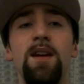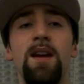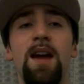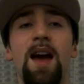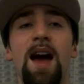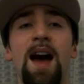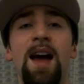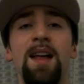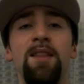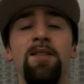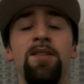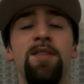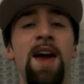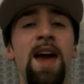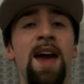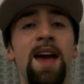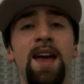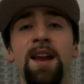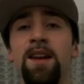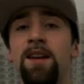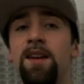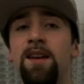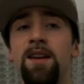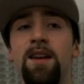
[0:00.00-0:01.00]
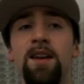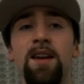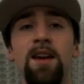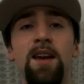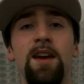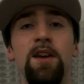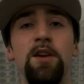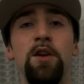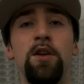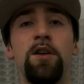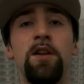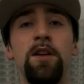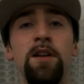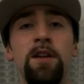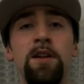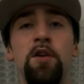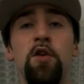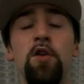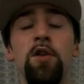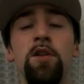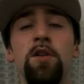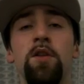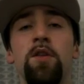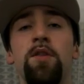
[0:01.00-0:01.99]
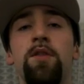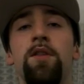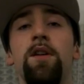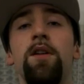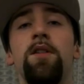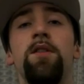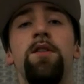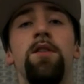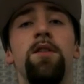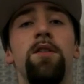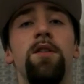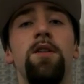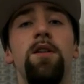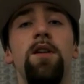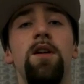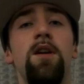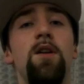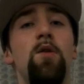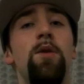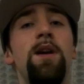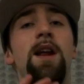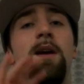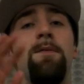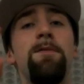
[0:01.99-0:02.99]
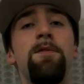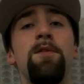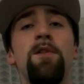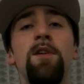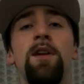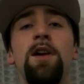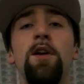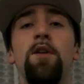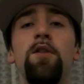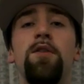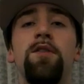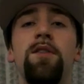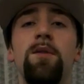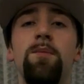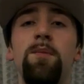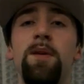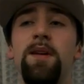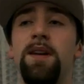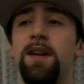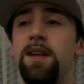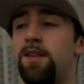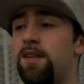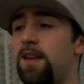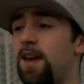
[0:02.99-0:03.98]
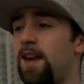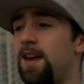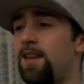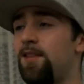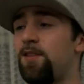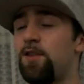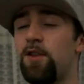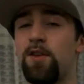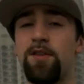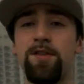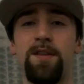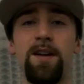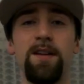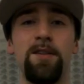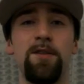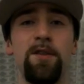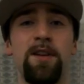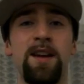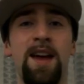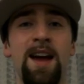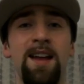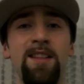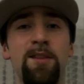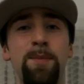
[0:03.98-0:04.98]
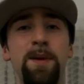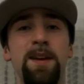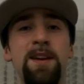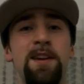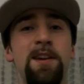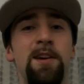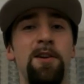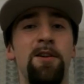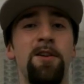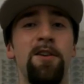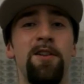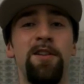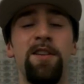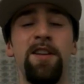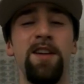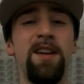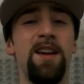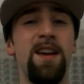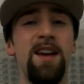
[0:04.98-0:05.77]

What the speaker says: And then you can cure your stutter. Whenever you hear somebody says your stutter can't be cured,